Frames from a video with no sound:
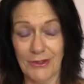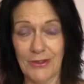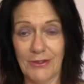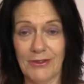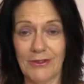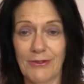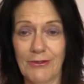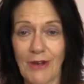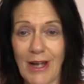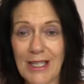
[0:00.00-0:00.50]

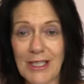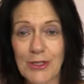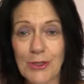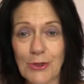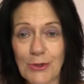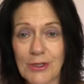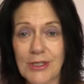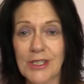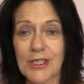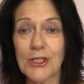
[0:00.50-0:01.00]

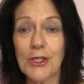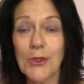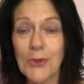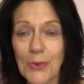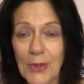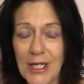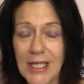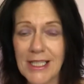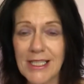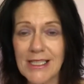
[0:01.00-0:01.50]
granddaughter 2
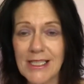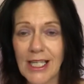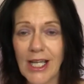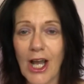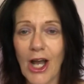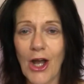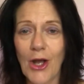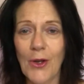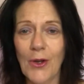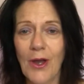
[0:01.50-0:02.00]
weeks
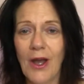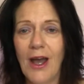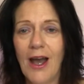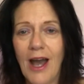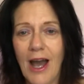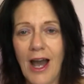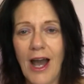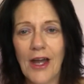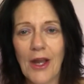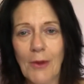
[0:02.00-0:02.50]
ago,
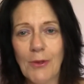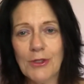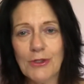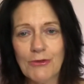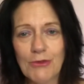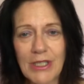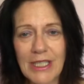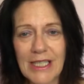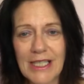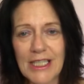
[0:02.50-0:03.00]
and I was
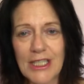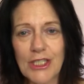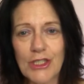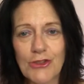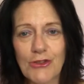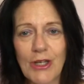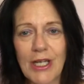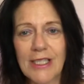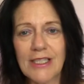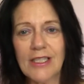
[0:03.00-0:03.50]
really
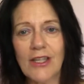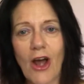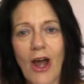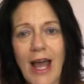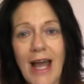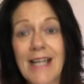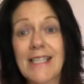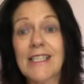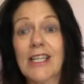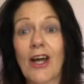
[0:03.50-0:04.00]
strict, and I
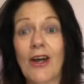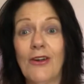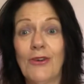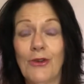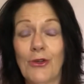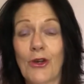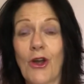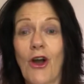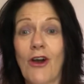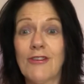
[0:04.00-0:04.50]
had to go and
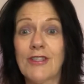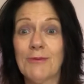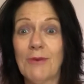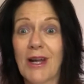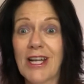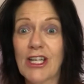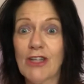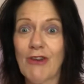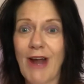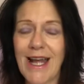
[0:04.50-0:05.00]
look after
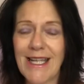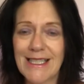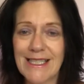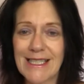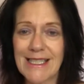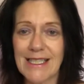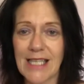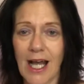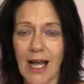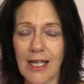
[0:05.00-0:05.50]
my
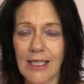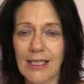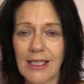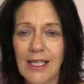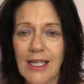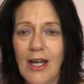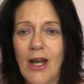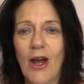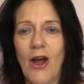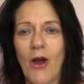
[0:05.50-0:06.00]
grandson
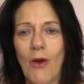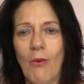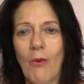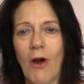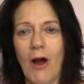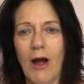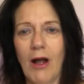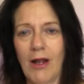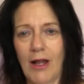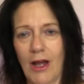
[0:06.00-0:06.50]

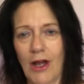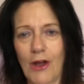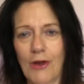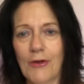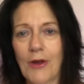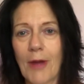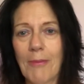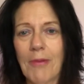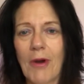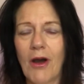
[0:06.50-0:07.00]
while her
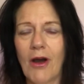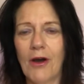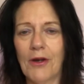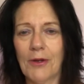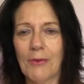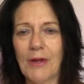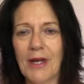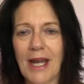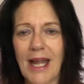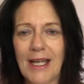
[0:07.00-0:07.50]
and her
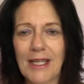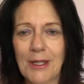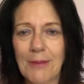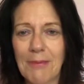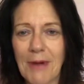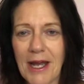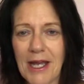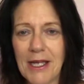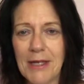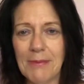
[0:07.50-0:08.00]
partner went and had the
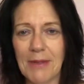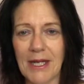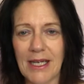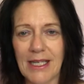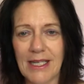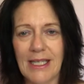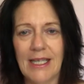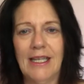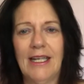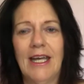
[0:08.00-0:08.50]

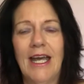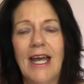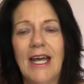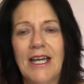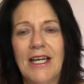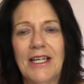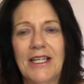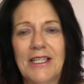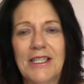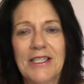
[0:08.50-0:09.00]
baby.
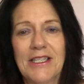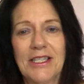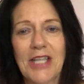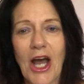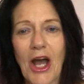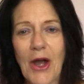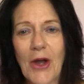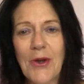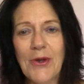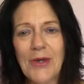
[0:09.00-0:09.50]

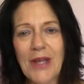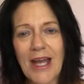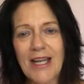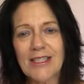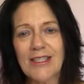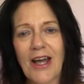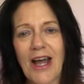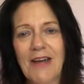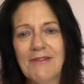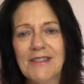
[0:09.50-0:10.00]
So
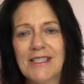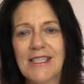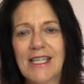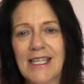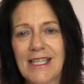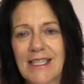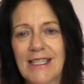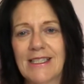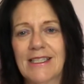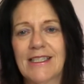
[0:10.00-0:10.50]
yes, I have
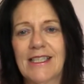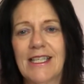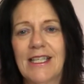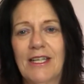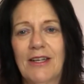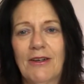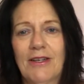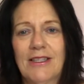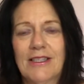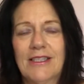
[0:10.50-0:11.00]
seen
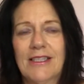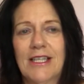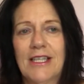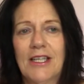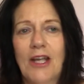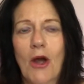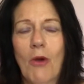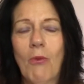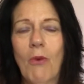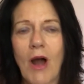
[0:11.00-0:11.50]

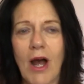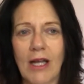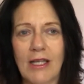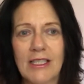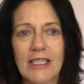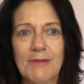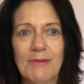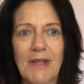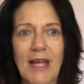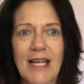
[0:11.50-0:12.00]
her
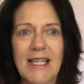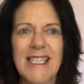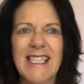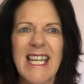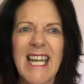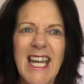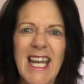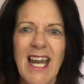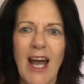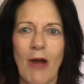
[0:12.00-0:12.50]
once, but that's
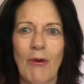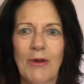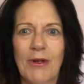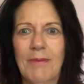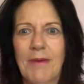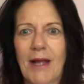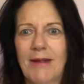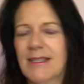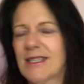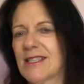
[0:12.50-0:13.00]
it. I want to
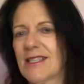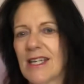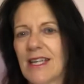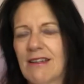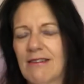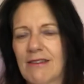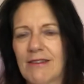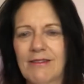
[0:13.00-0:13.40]
be able to see her and